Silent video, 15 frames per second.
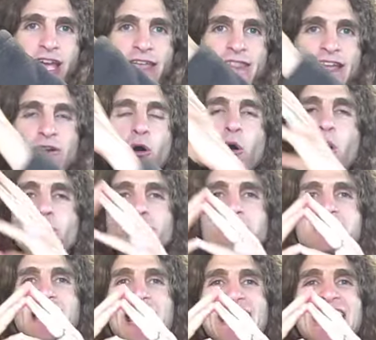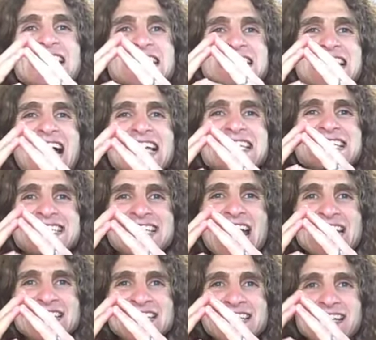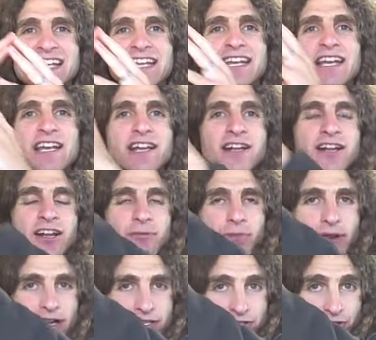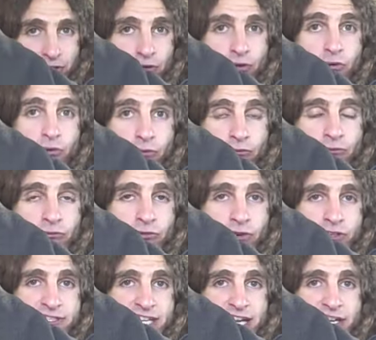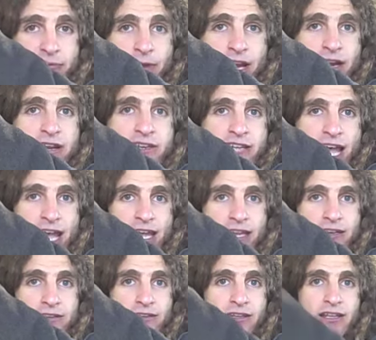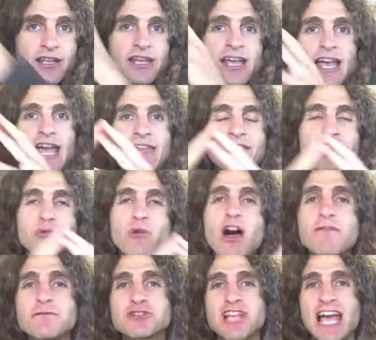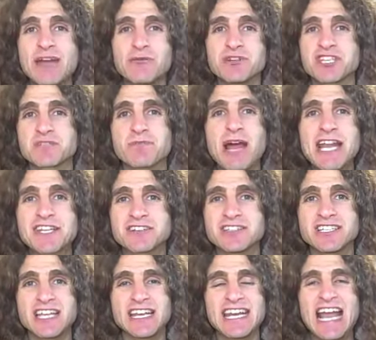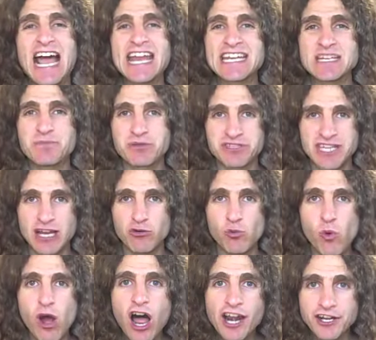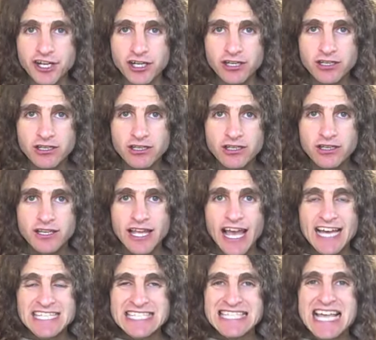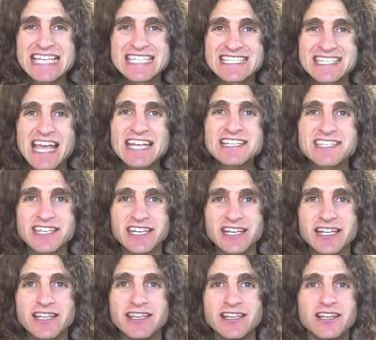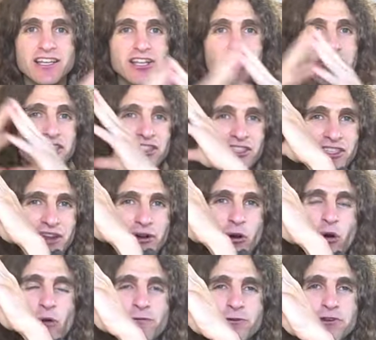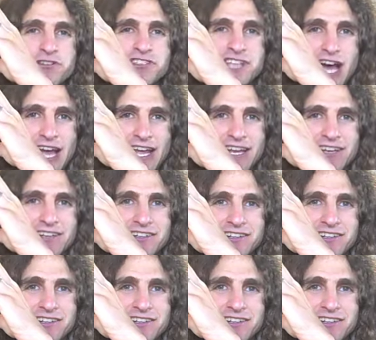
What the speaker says: And then a whole foods diet has less density compared to the standard American diet. And then a raw food diet, which is practically 90% water, has less density than a whole foods diet.